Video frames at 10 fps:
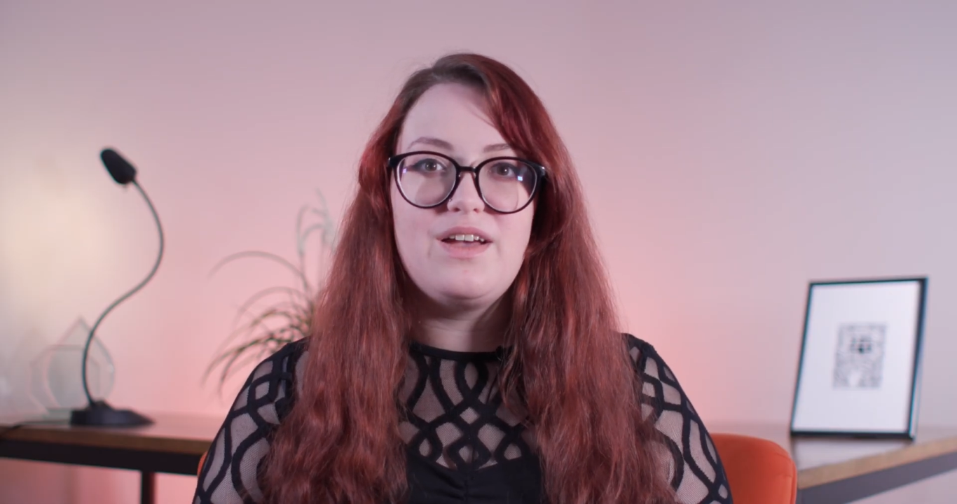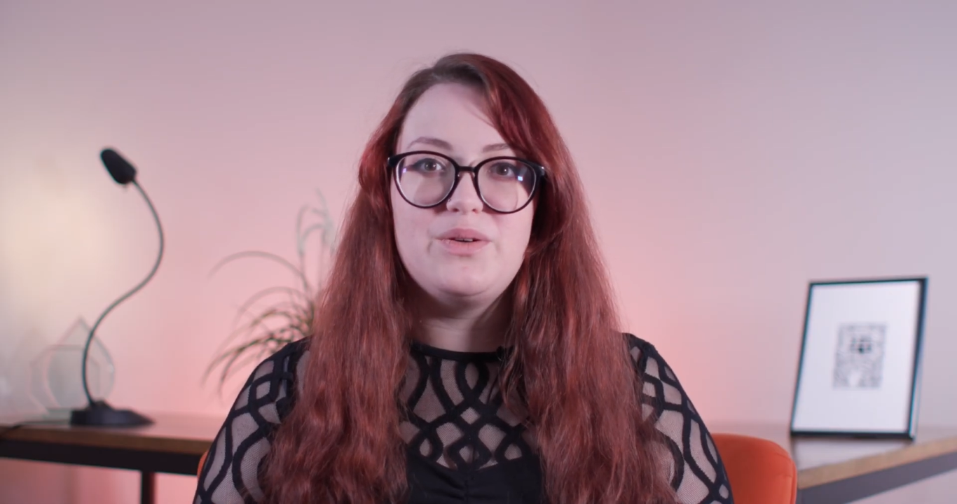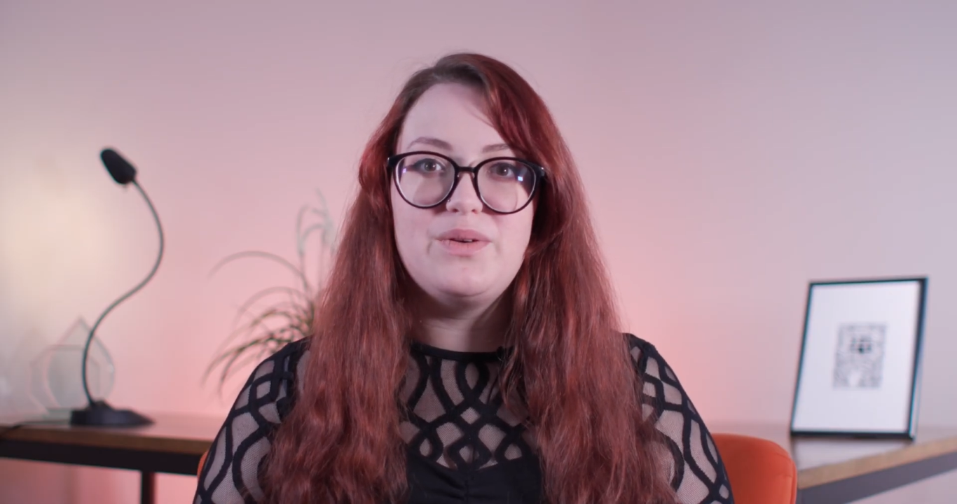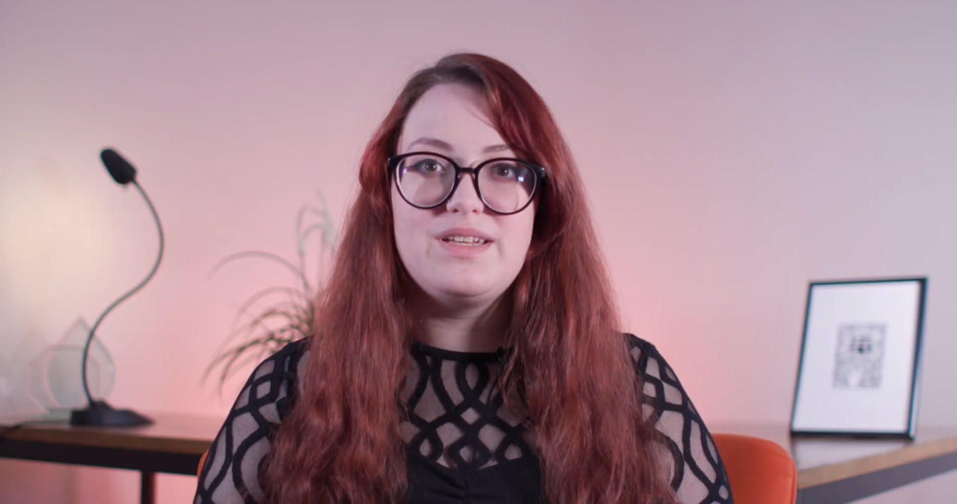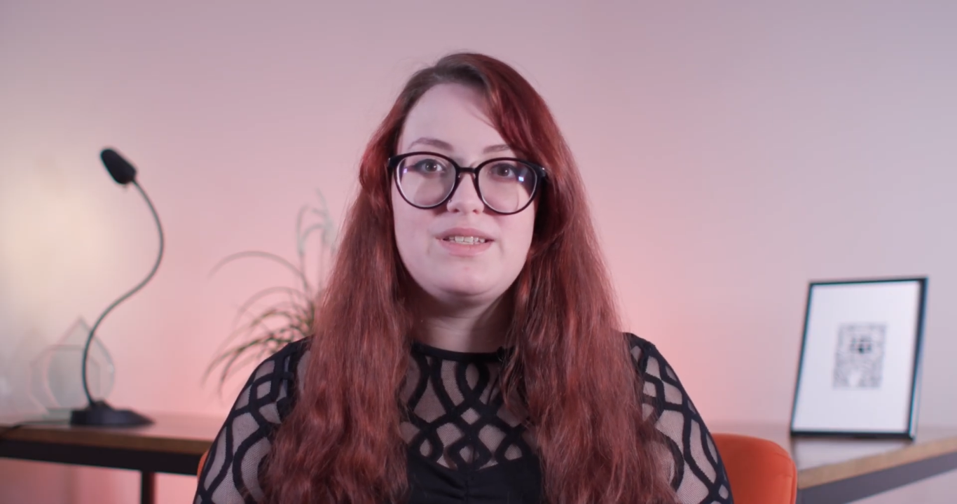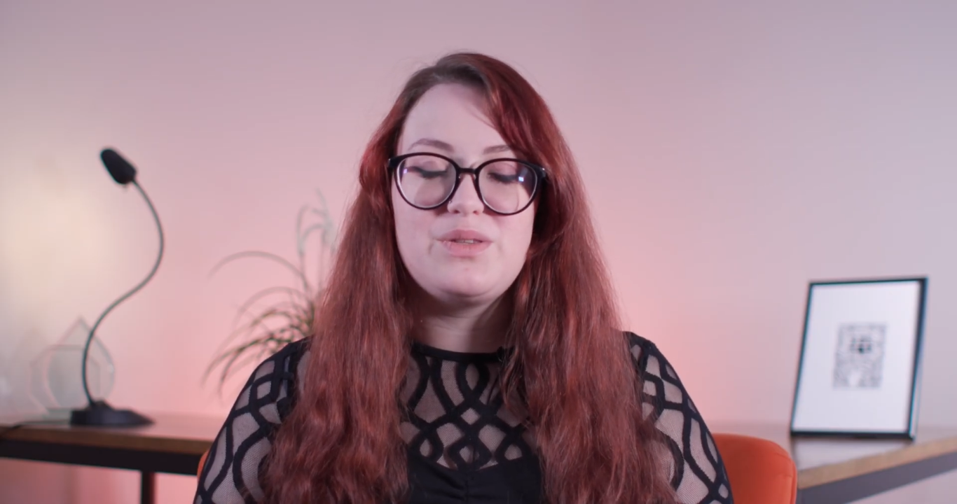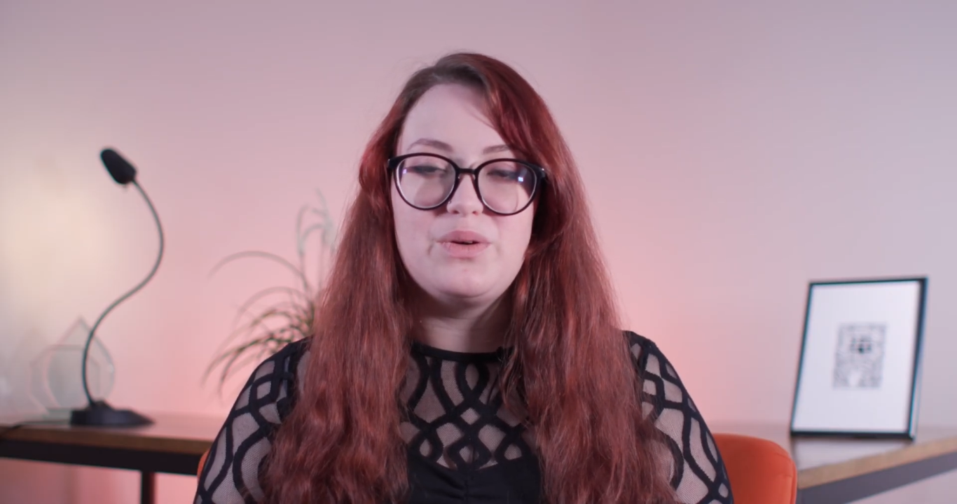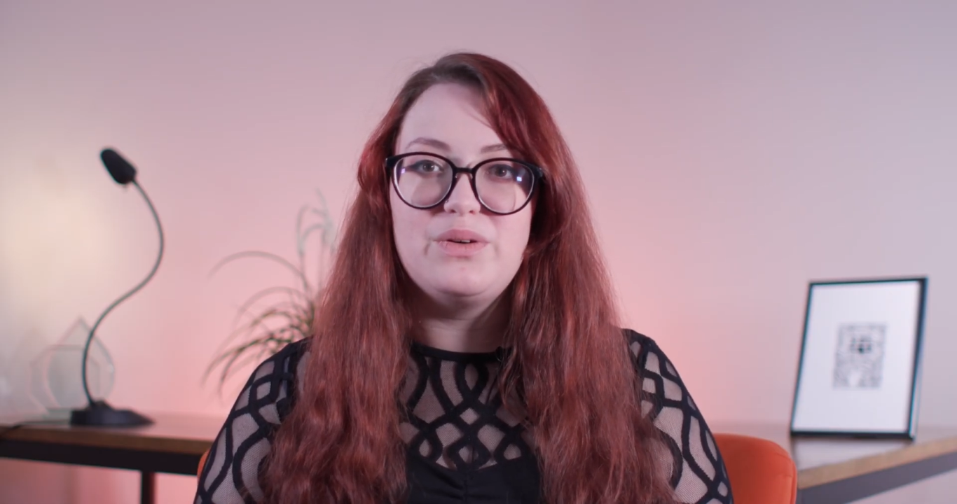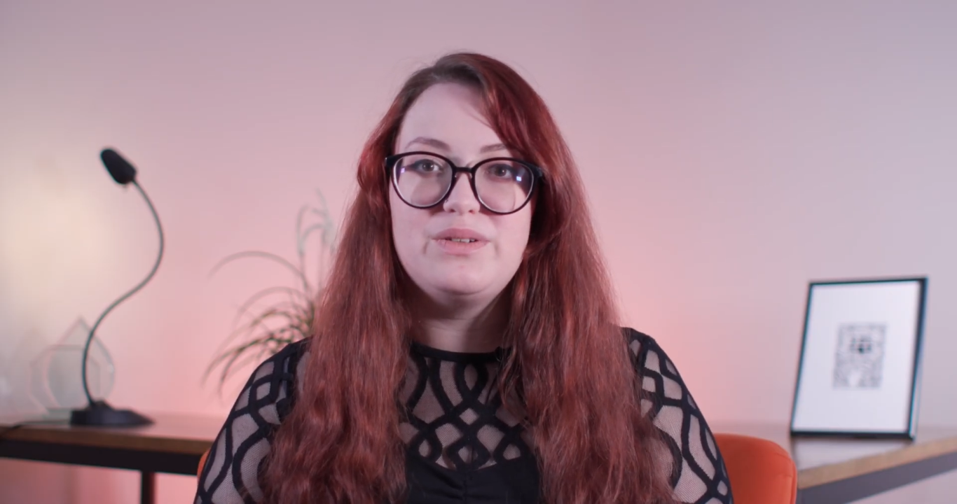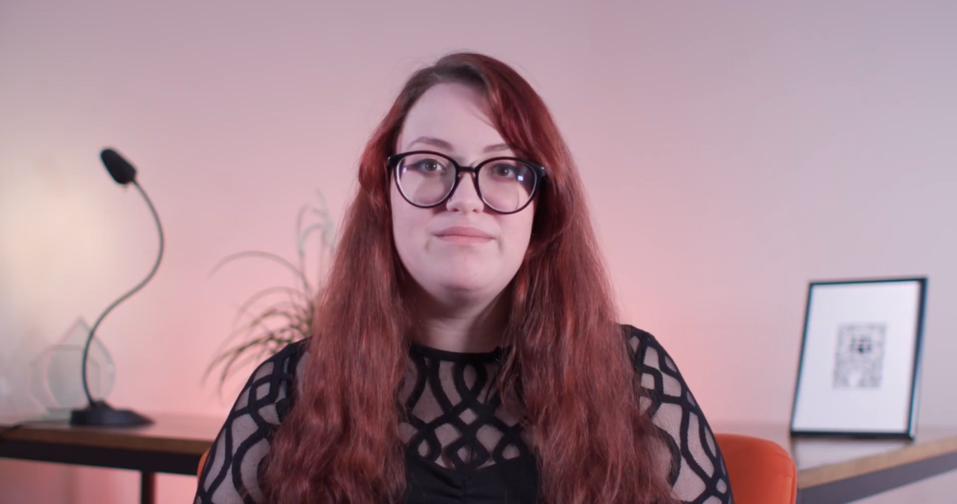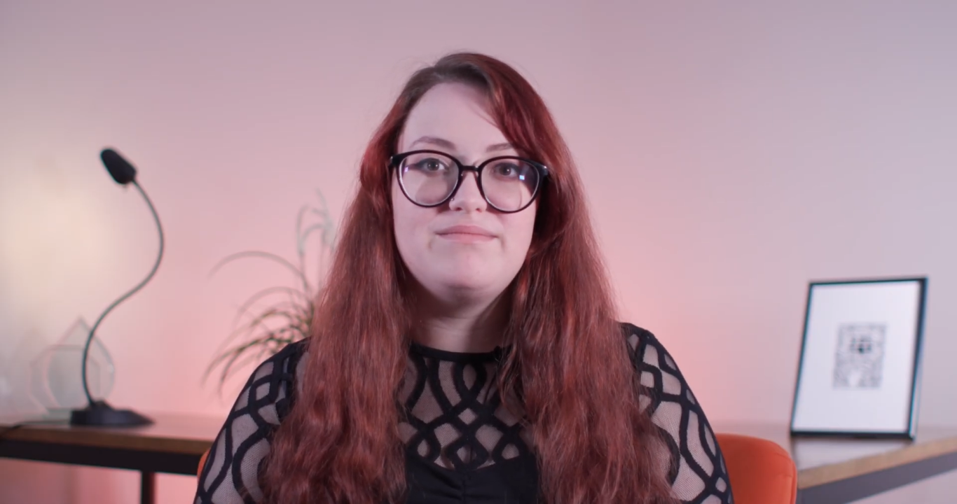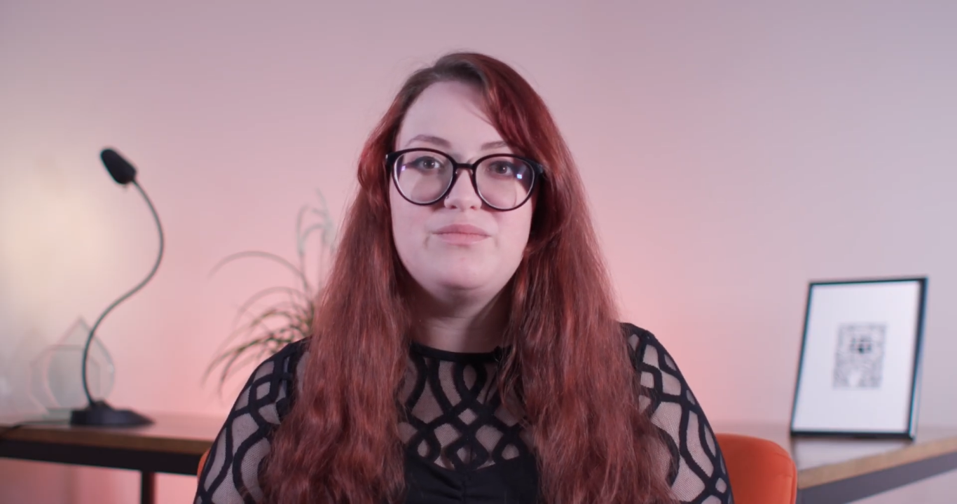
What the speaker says: I always thought,